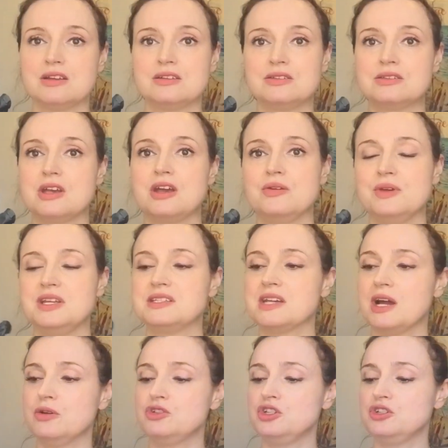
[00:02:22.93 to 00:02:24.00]
So it
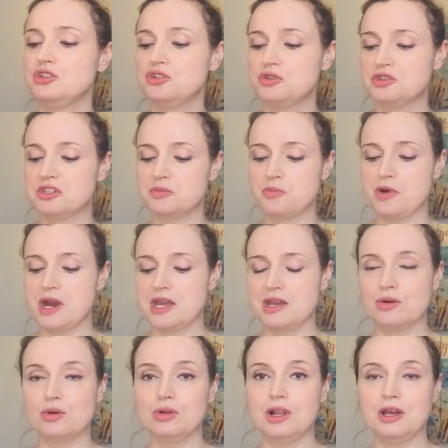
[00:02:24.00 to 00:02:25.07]
tells you to just spray
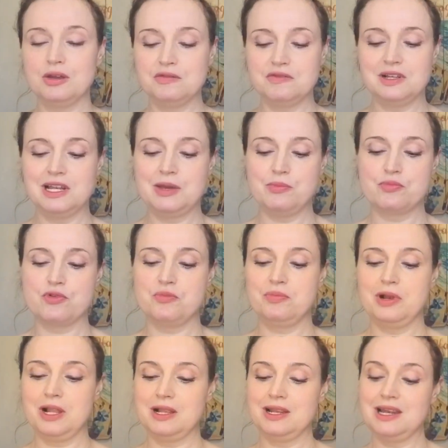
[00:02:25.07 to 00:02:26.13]
it all over
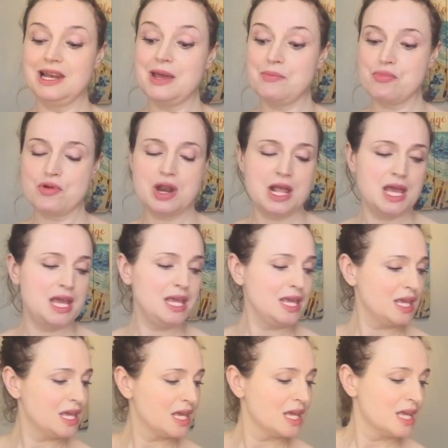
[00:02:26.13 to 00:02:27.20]

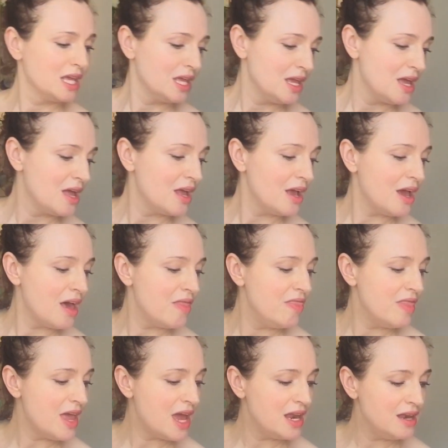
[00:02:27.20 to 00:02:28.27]
liberally
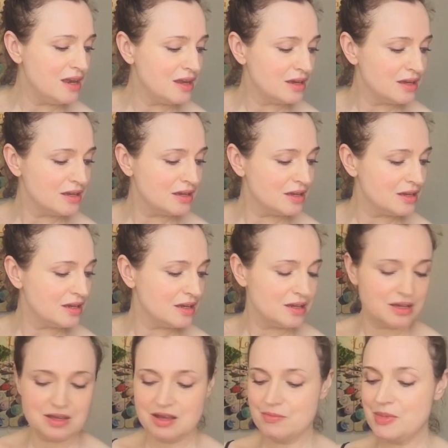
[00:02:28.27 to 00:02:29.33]
and then
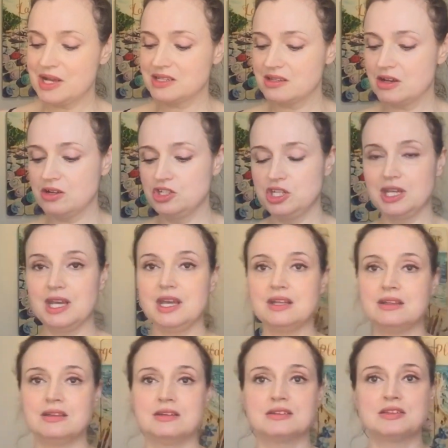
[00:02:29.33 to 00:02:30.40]
massage it
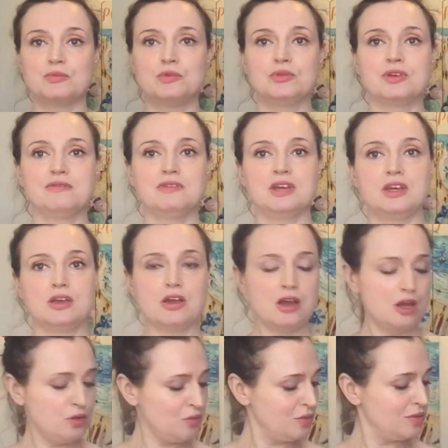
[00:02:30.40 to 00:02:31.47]
in. So we'll give it a
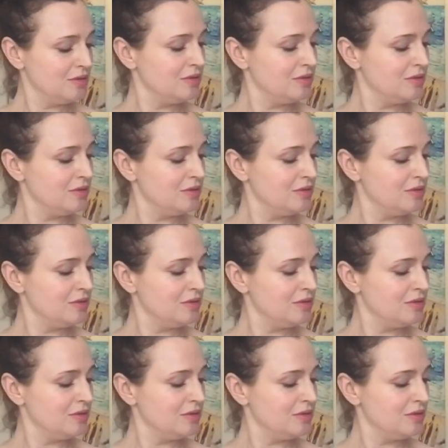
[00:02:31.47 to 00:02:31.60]
go.